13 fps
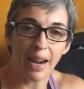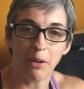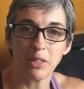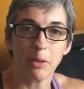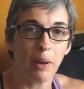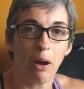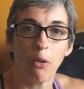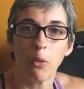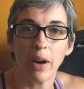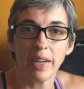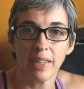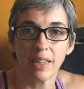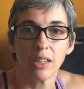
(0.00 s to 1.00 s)
I was about
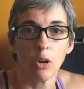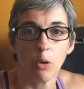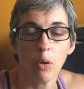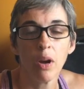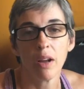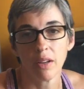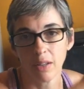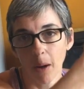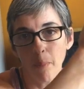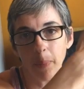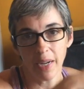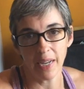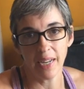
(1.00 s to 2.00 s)
ready to go
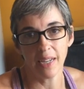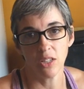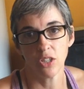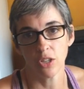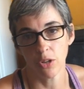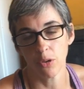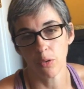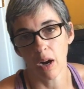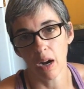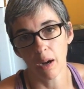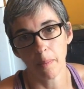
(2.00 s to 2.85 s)
dump it into